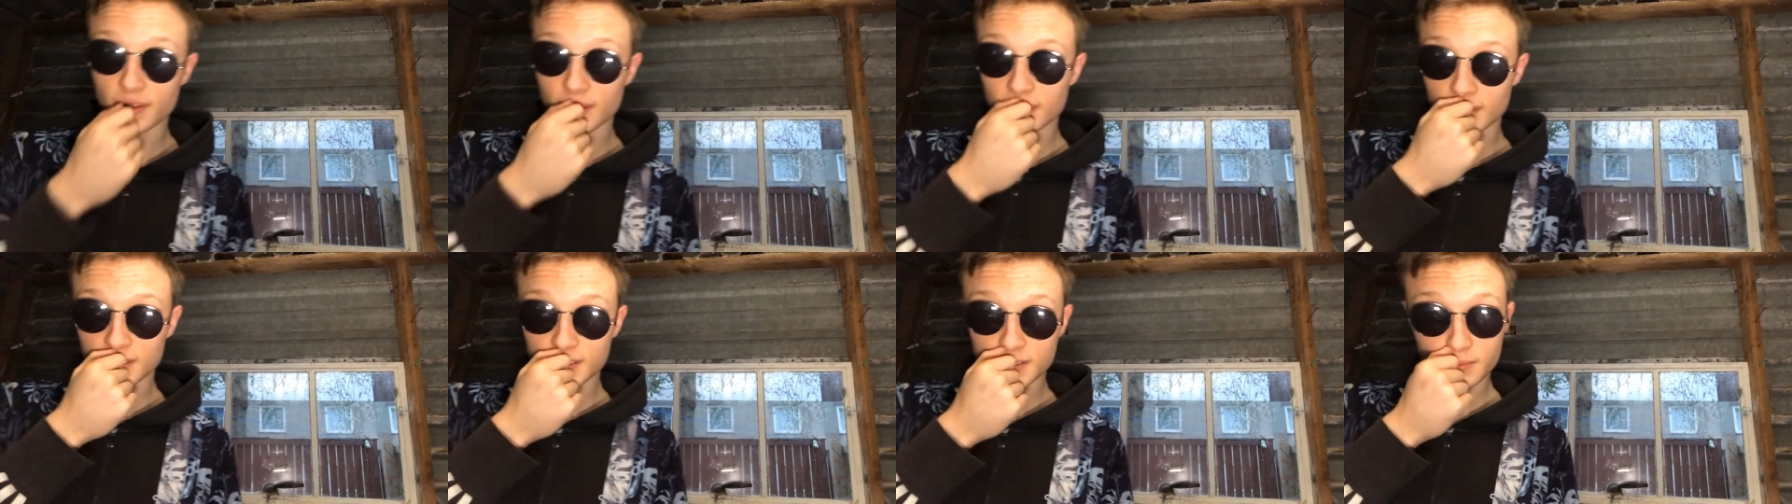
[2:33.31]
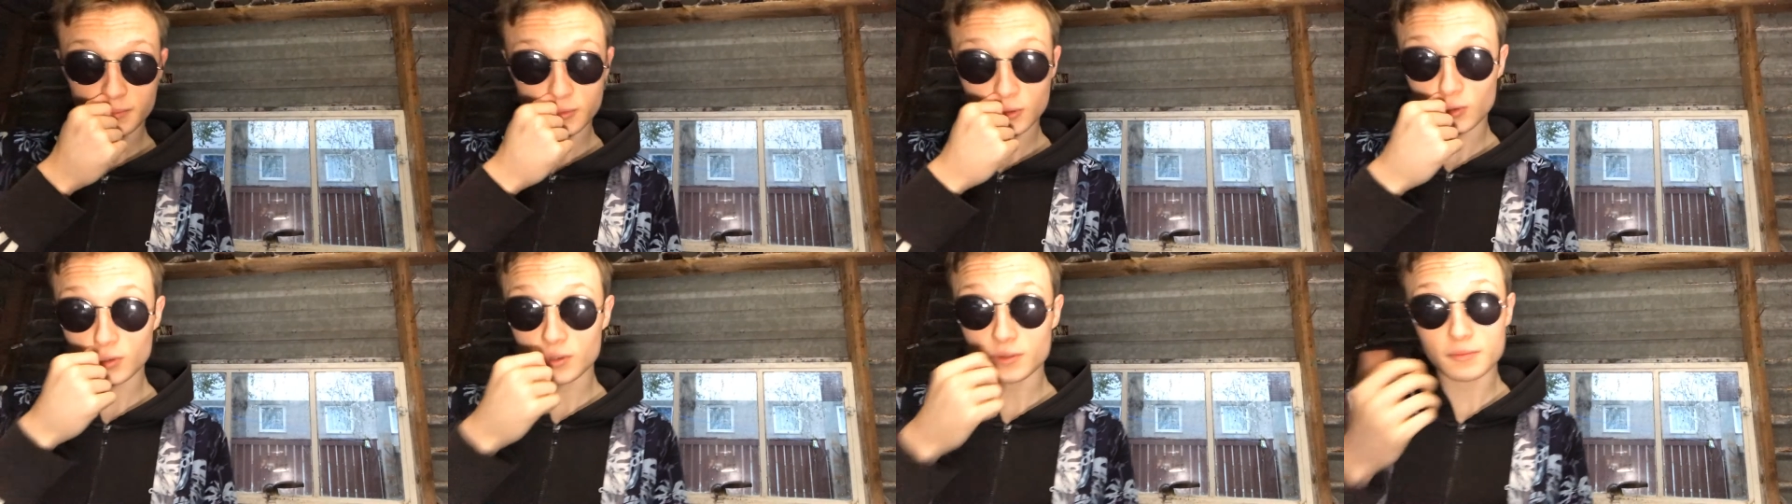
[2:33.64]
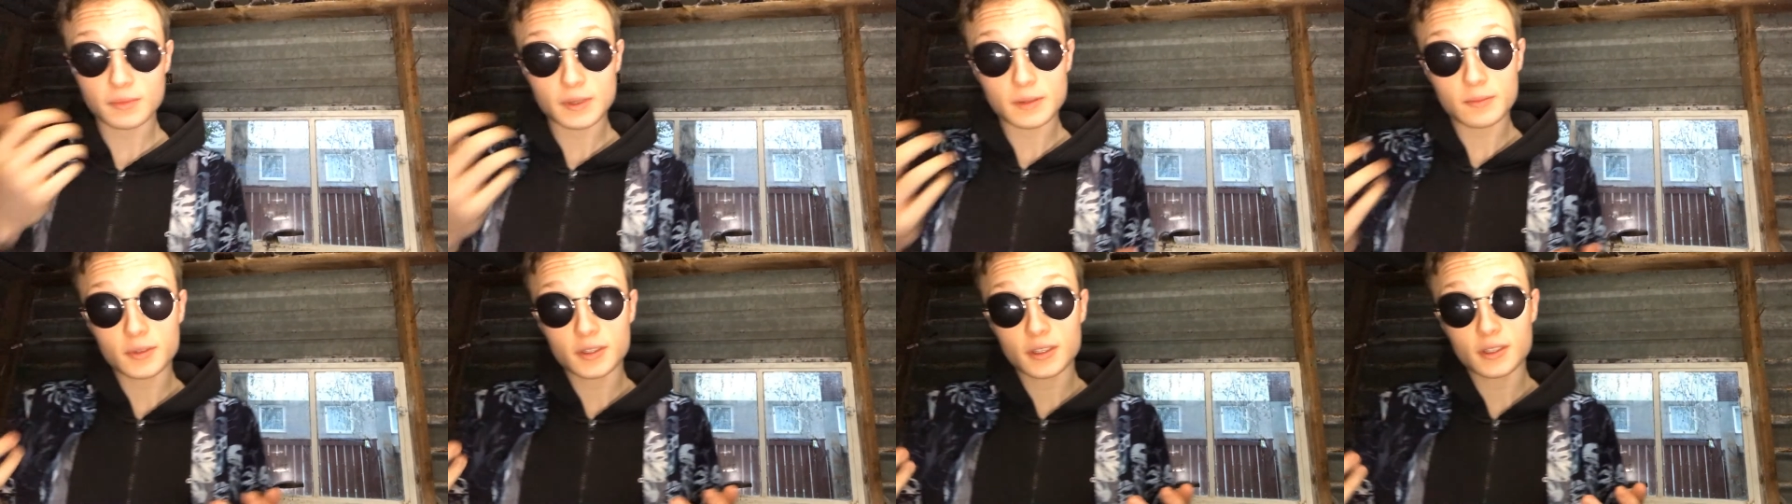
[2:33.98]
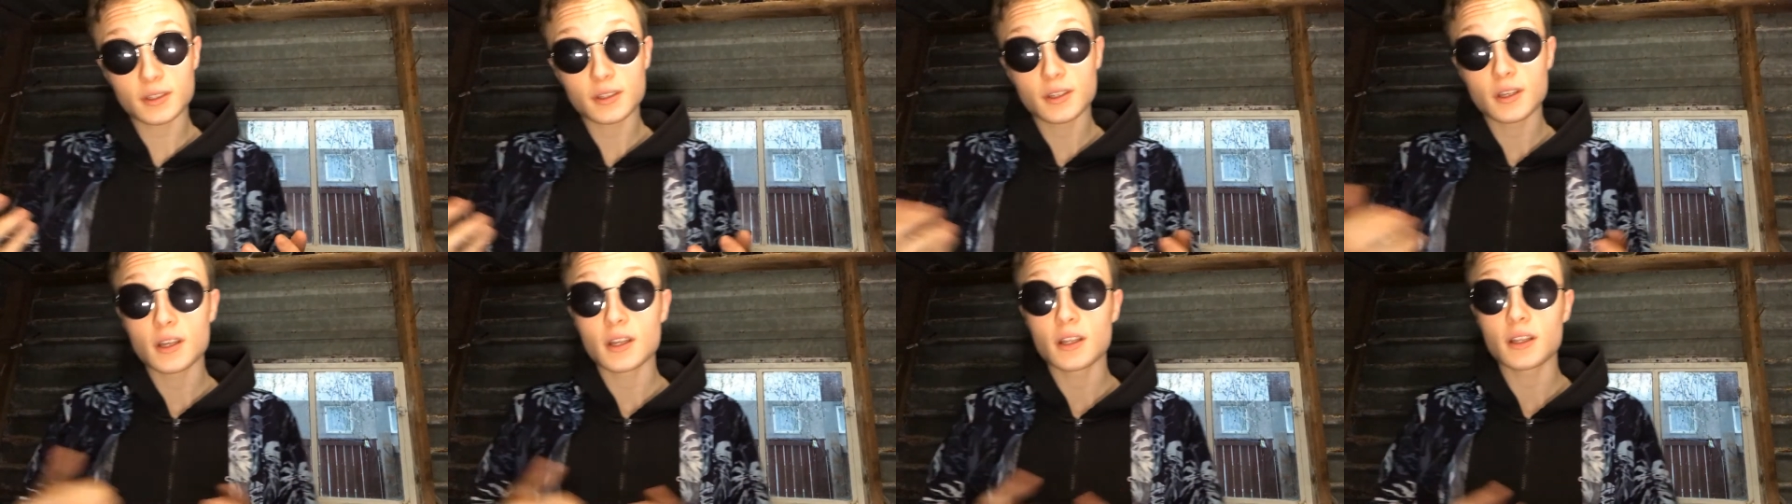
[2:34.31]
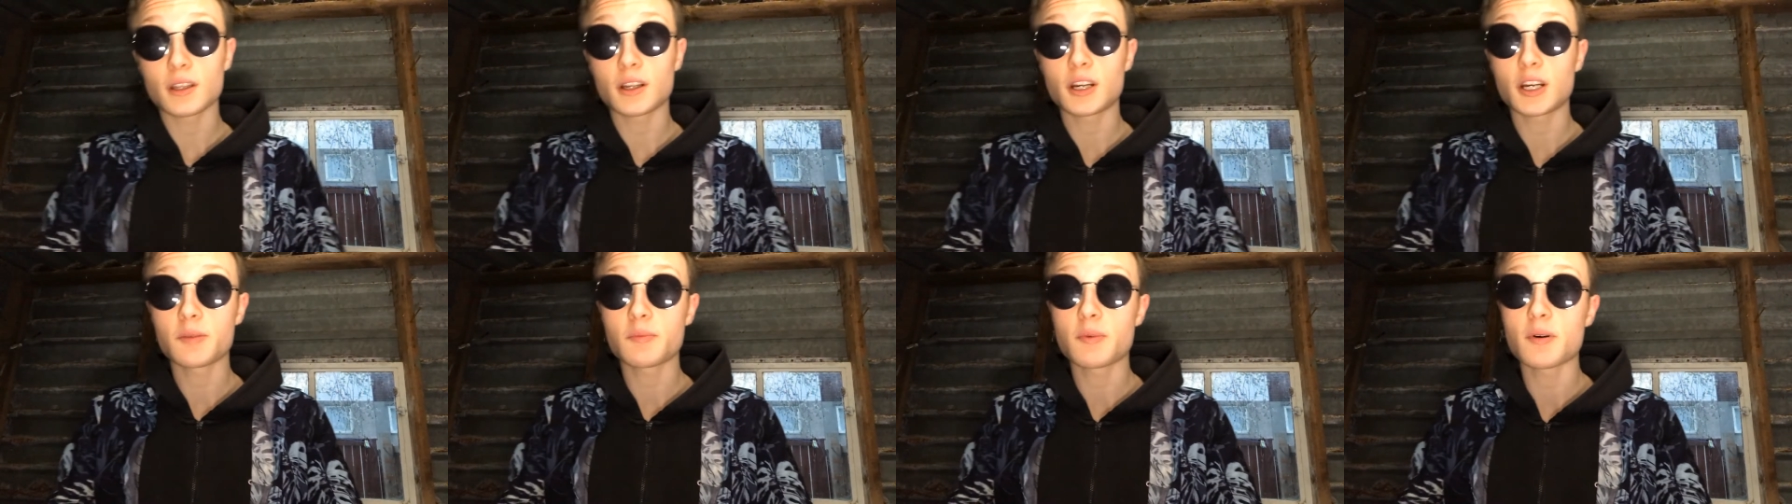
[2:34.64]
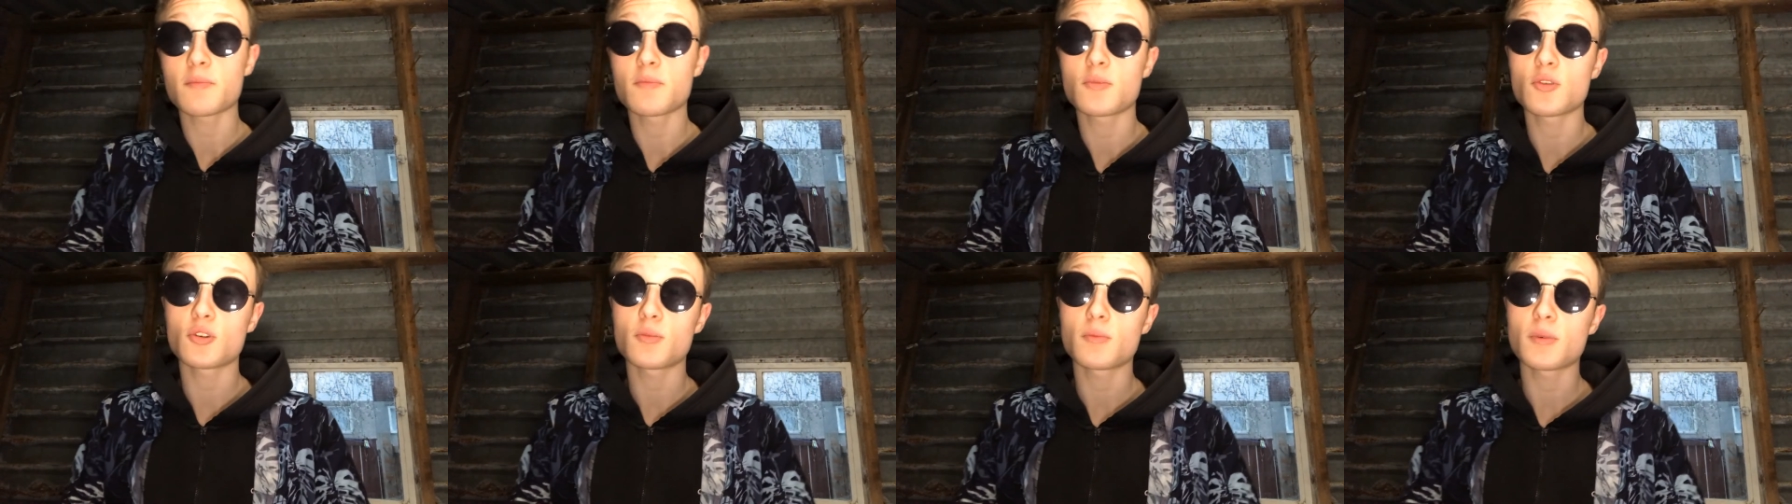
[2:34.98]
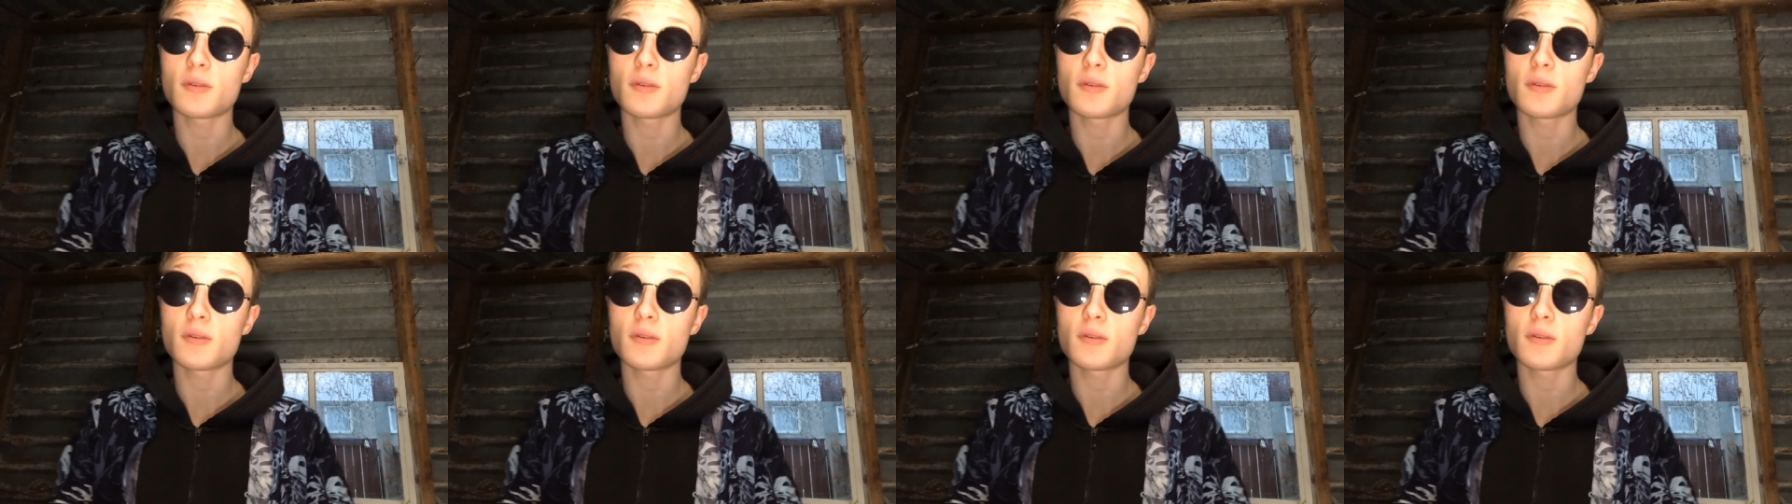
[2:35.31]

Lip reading: I think it's important maybe to learn a bit more